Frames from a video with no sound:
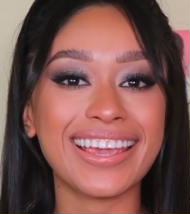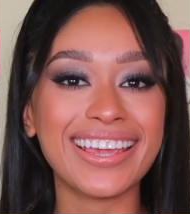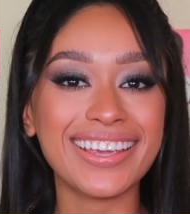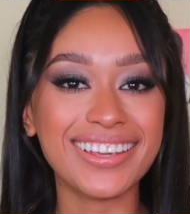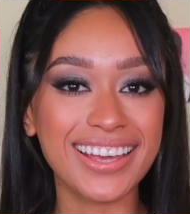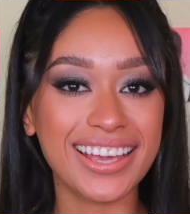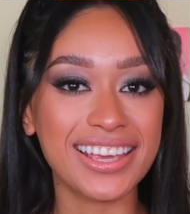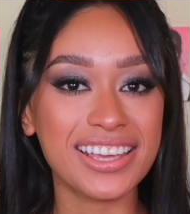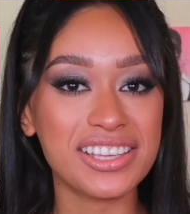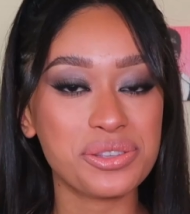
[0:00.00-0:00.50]

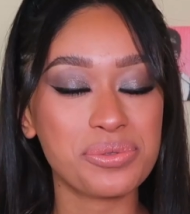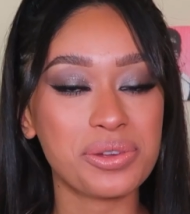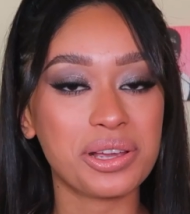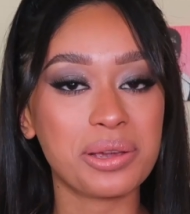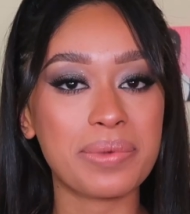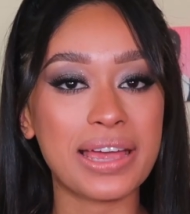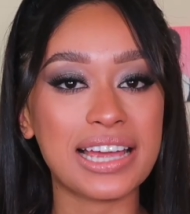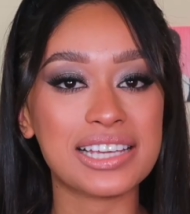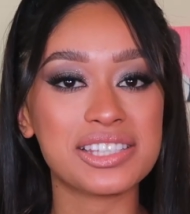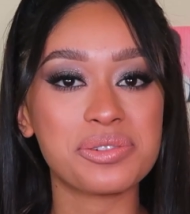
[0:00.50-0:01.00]
Hey guys,
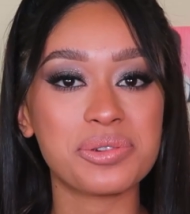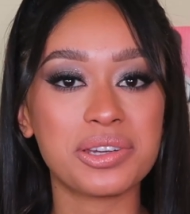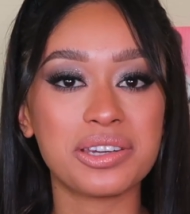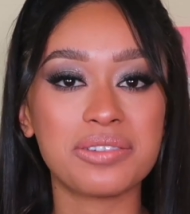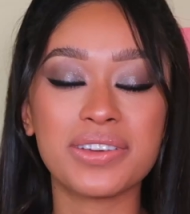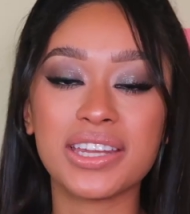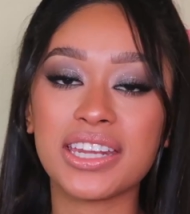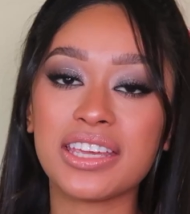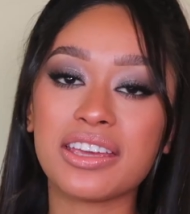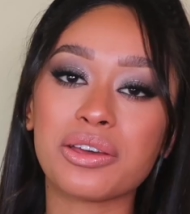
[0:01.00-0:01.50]
welcome back to a new
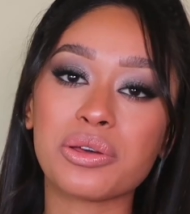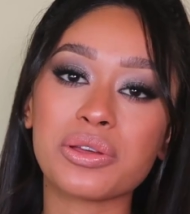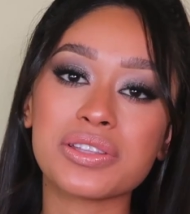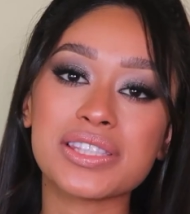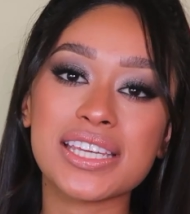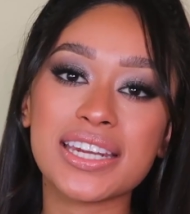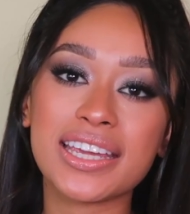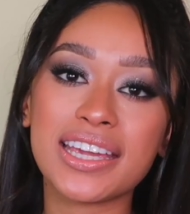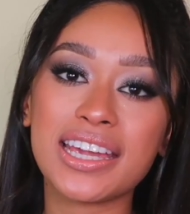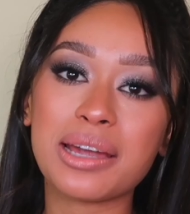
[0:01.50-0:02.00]
video.
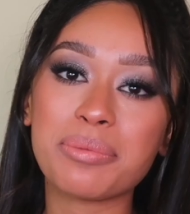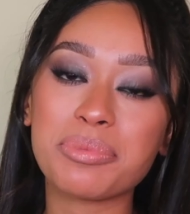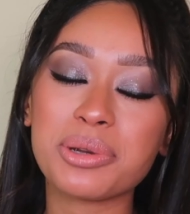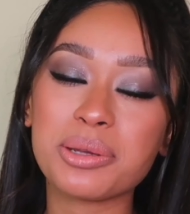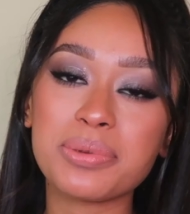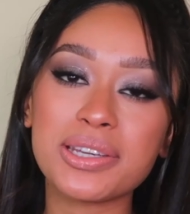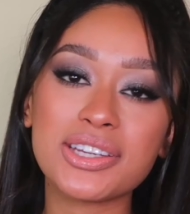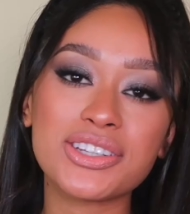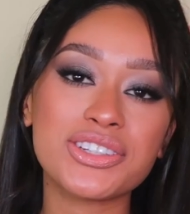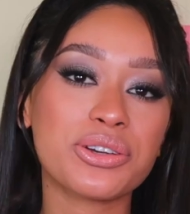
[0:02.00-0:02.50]
Today I'm
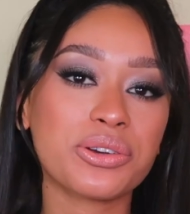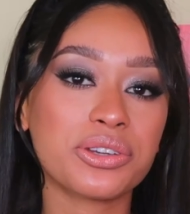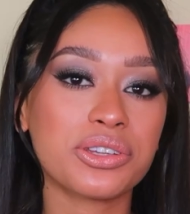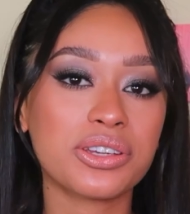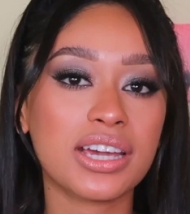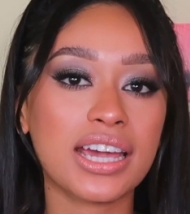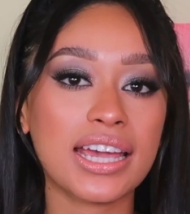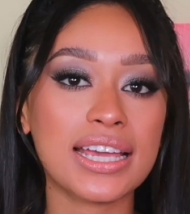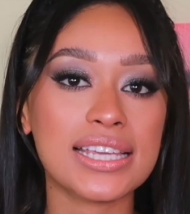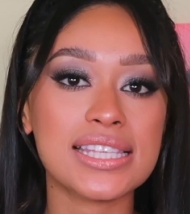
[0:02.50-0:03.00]
going to be showing
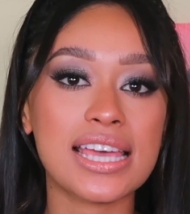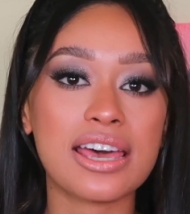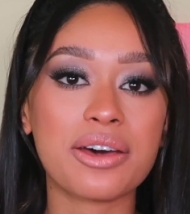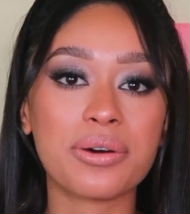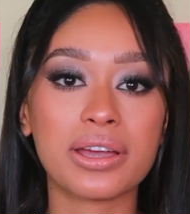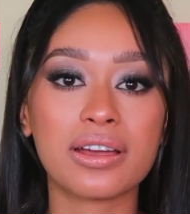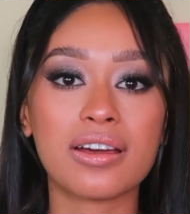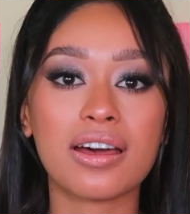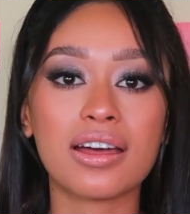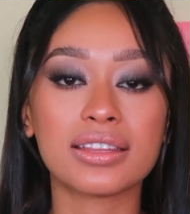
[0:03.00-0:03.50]
you guys how
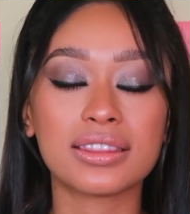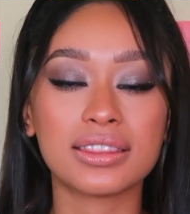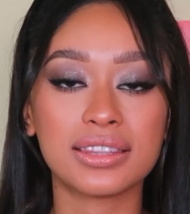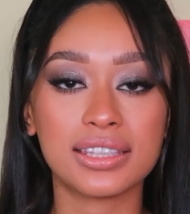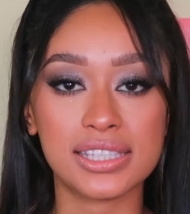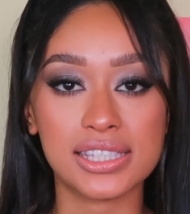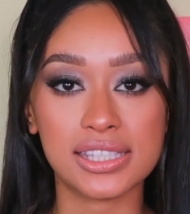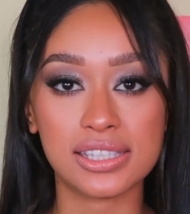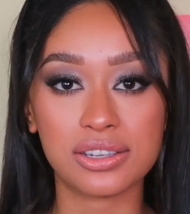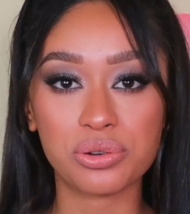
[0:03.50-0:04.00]
I got
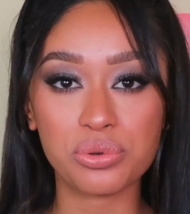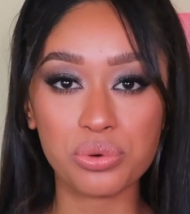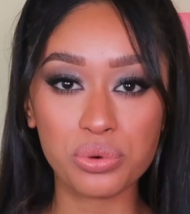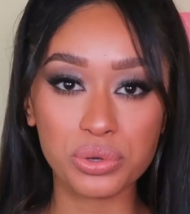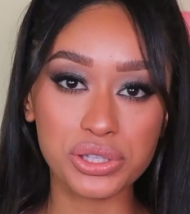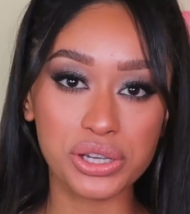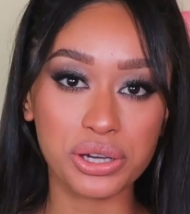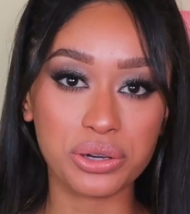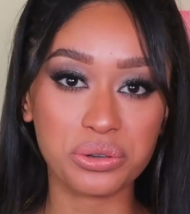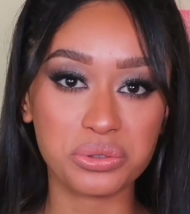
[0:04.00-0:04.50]
this
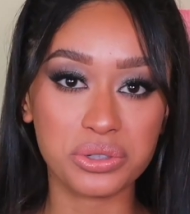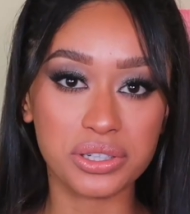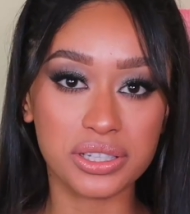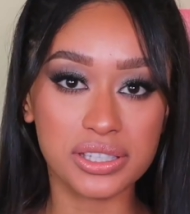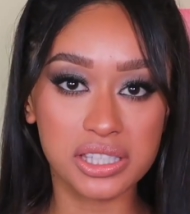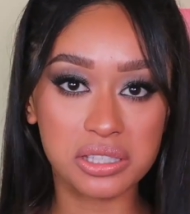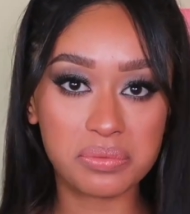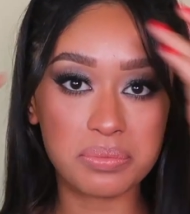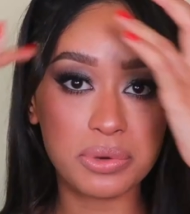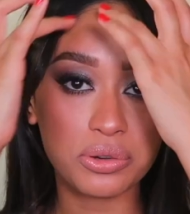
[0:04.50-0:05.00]
cool toned
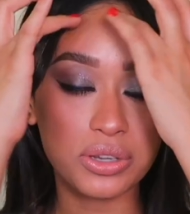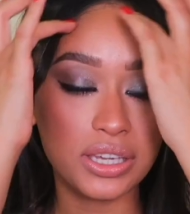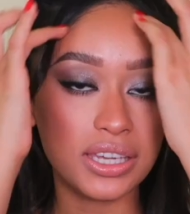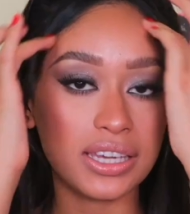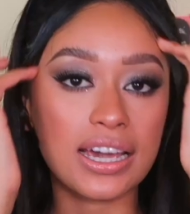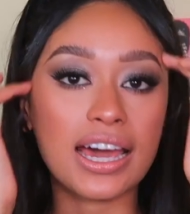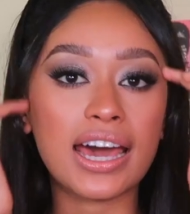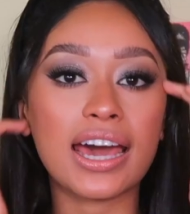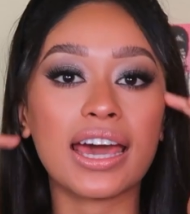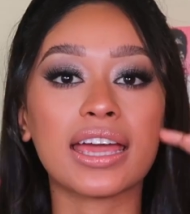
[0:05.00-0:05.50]

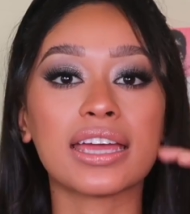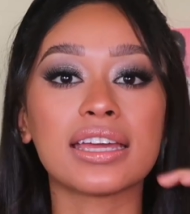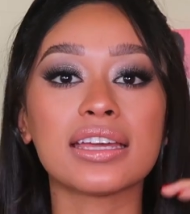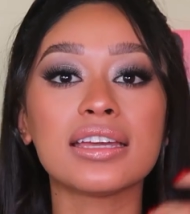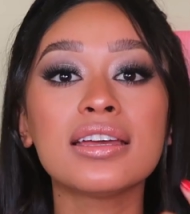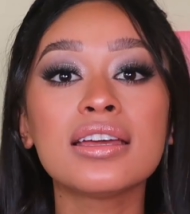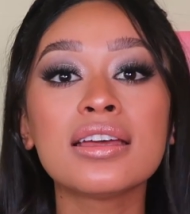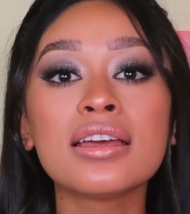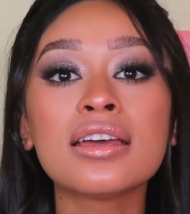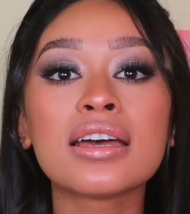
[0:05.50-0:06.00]
smoky
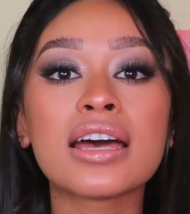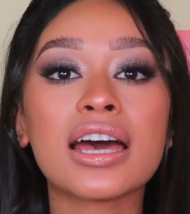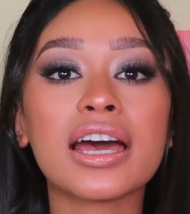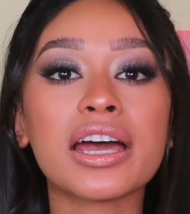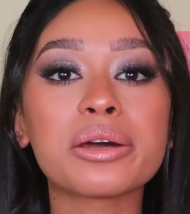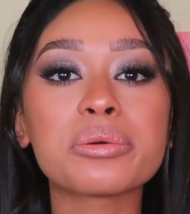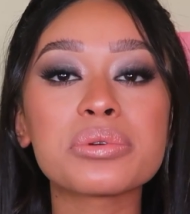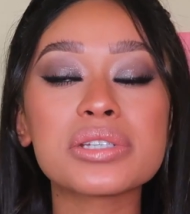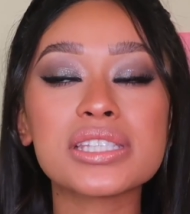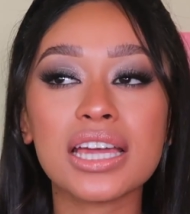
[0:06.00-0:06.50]
eye.
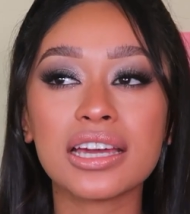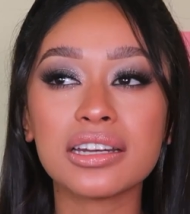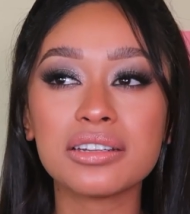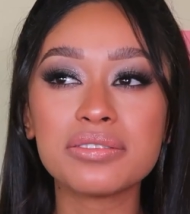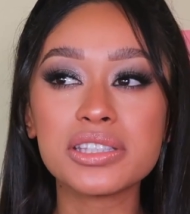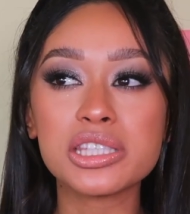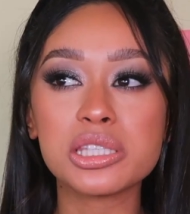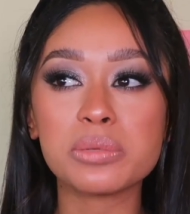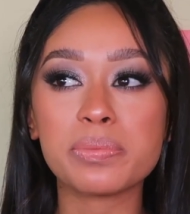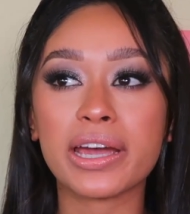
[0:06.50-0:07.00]
I was kind
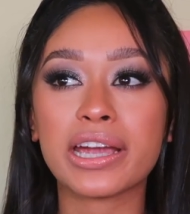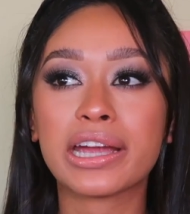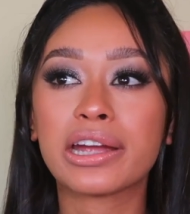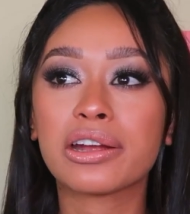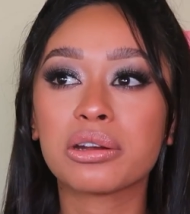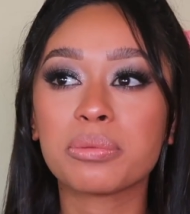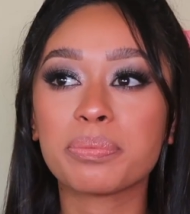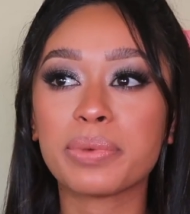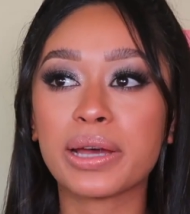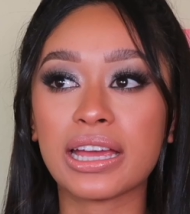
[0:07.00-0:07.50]
of
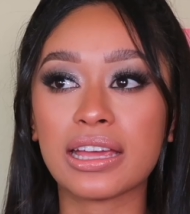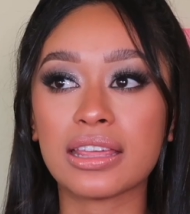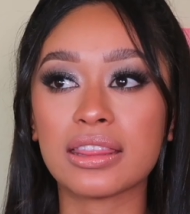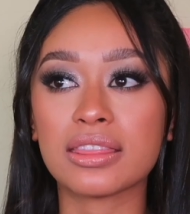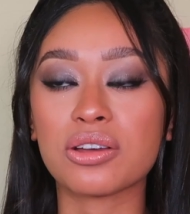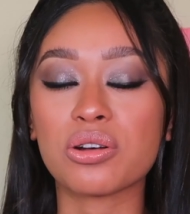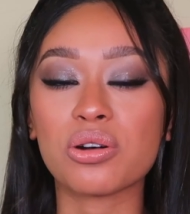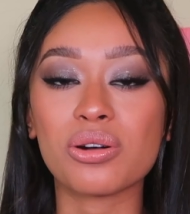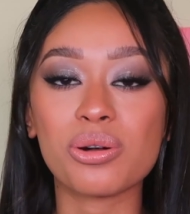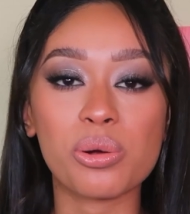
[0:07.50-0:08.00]
inspired by
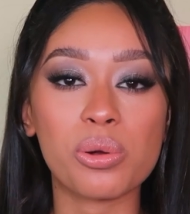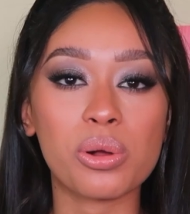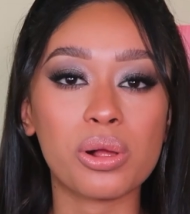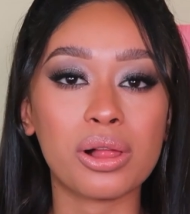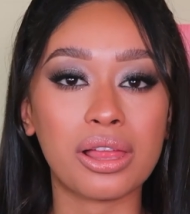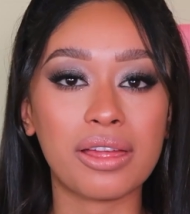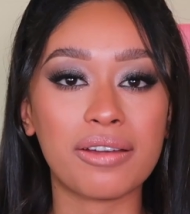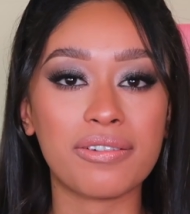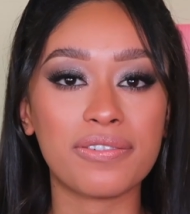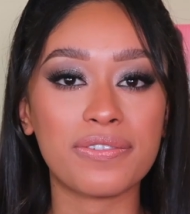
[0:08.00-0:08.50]
the
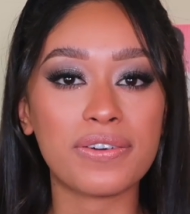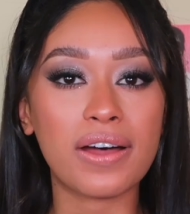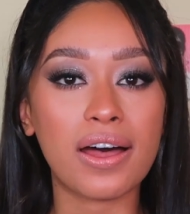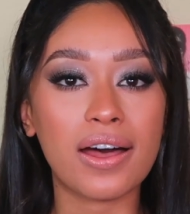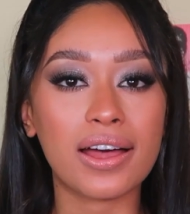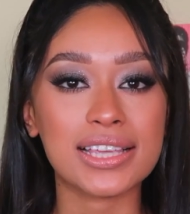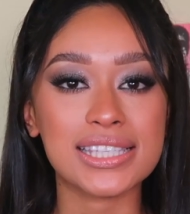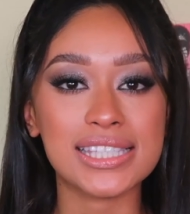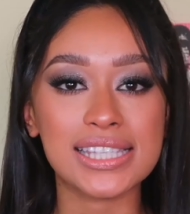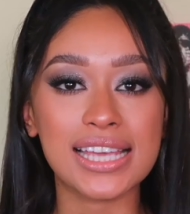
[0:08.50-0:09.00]
whole
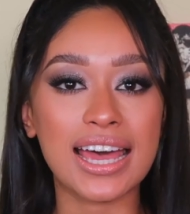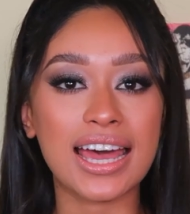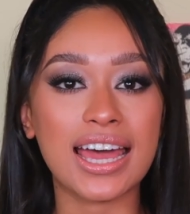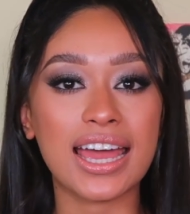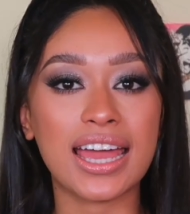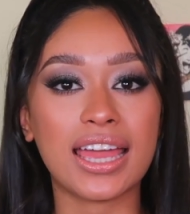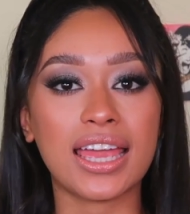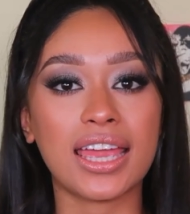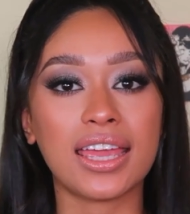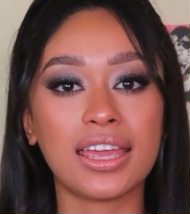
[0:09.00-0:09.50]
fox
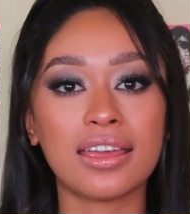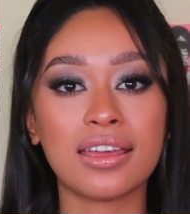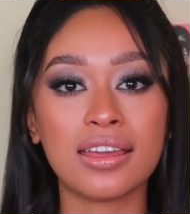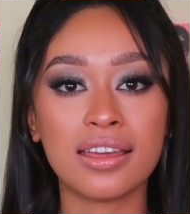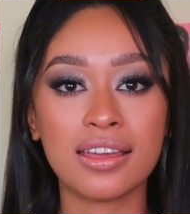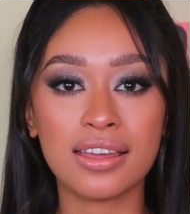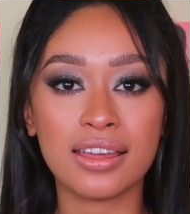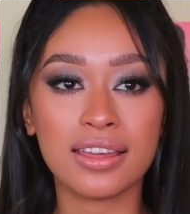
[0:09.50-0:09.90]
eye